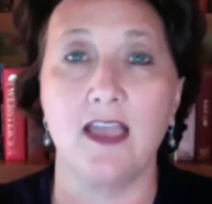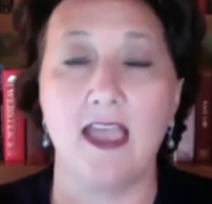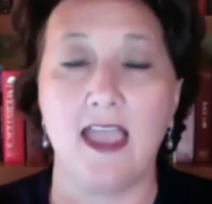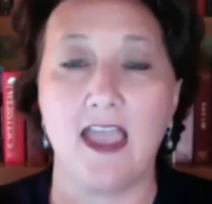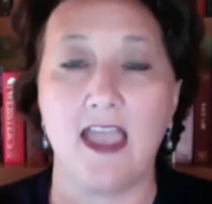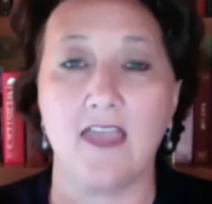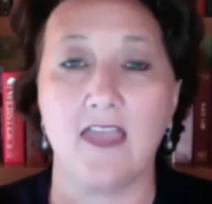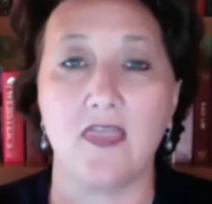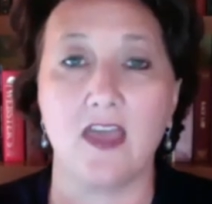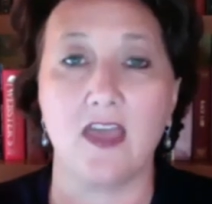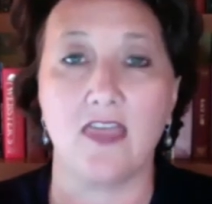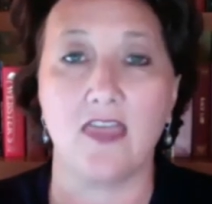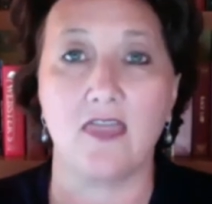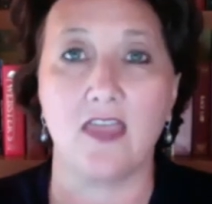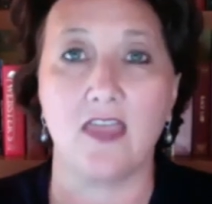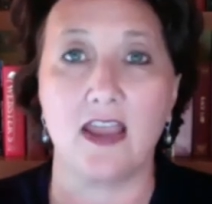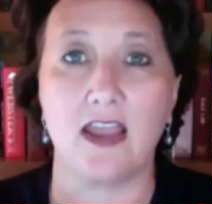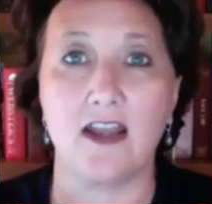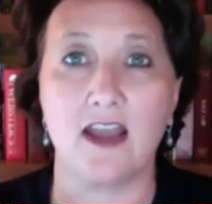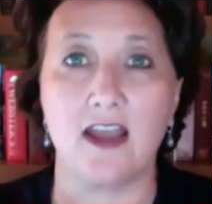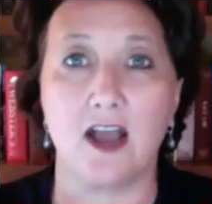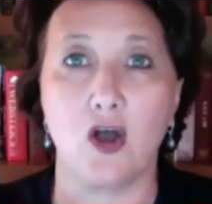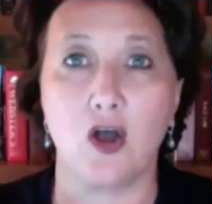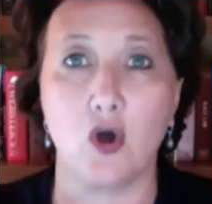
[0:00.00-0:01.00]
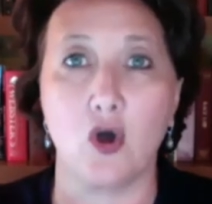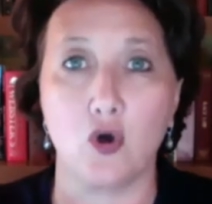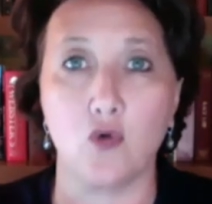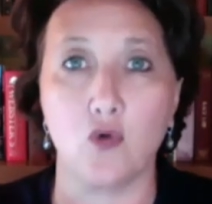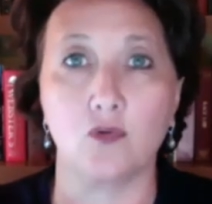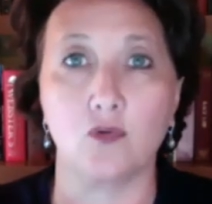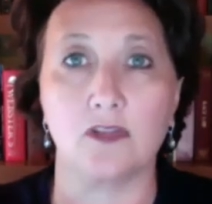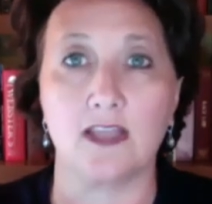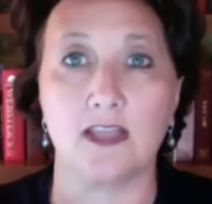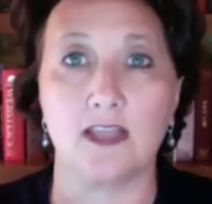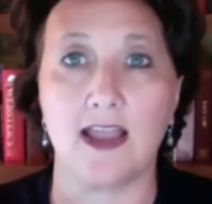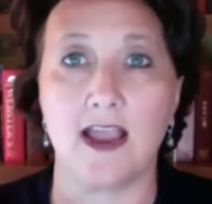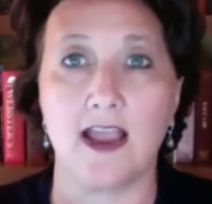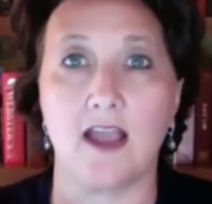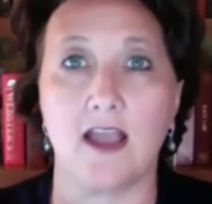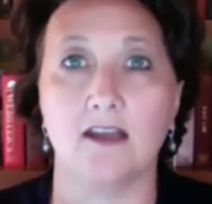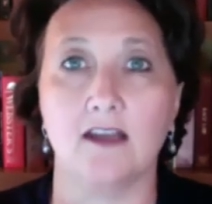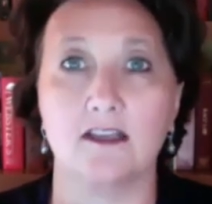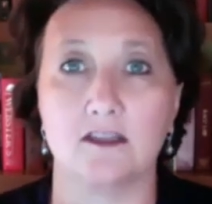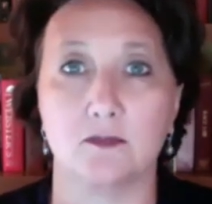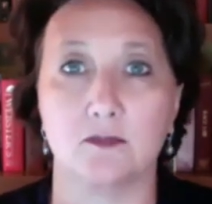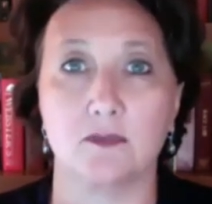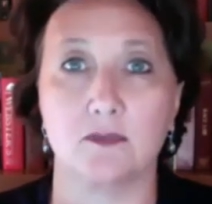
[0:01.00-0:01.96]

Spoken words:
and that they now own land as a